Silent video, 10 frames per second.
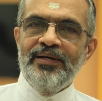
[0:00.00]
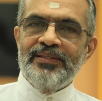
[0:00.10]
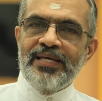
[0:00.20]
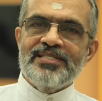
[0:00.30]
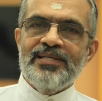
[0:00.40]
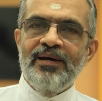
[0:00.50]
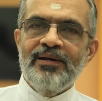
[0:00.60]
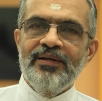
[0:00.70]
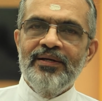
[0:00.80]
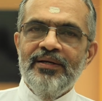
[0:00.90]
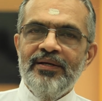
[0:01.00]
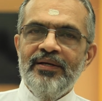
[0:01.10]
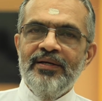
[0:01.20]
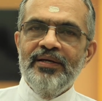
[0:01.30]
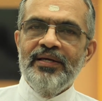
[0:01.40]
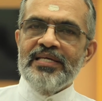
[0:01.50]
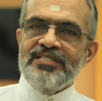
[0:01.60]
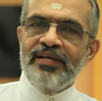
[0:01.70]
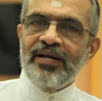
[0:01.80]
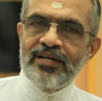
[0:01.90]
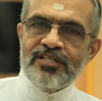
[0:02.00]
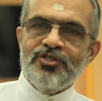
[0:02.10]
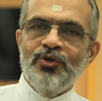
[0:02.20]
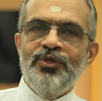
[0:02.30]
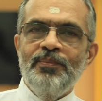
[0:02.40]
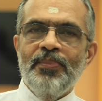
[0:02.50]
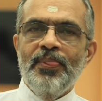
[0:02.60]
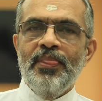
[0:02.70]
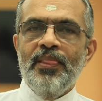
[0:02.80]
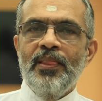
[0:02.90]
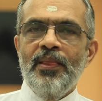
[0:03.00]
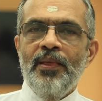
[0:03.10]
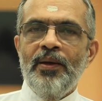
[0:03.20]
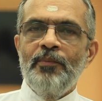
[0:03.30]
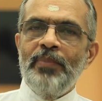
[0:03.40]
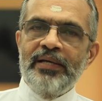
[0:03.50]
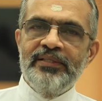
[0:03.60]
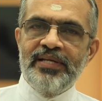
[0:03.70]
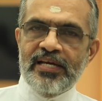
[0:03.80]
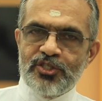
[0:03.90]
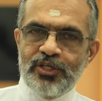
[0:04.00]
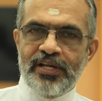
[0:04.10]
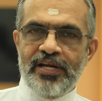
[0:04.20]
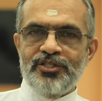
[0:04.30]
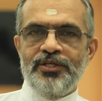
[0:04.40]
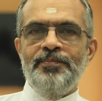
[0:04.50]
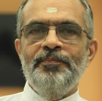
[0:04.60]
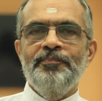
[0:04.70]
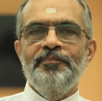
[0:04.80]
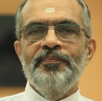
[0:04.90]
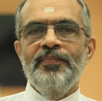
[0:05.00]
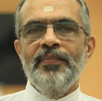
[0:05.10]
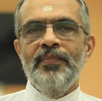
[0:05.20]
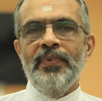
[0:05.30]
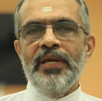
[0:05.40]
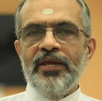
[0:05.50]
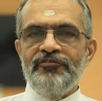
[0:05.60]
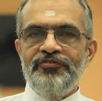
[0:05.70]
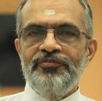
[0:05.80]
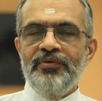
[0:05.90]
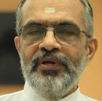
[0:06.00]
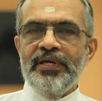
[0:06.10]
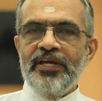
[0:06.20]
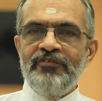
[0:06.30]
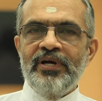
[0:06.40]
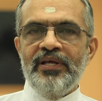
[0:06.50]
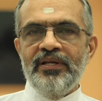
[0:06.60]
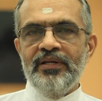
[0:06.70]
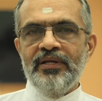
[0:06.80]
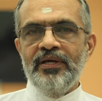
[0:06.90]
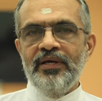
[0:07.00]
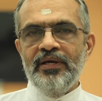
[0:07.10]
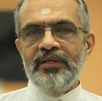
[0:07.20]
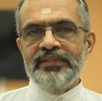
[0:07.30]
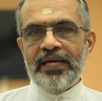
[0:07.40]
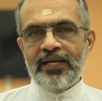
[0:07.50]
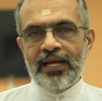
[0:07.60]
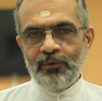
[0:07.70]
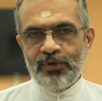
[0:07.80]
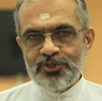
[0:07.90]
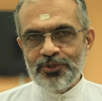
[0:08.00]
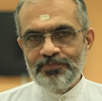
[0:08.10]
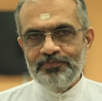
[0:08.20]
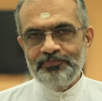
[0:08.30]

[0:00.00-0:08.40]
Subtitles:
things are easier understood by the next generation if given in that language.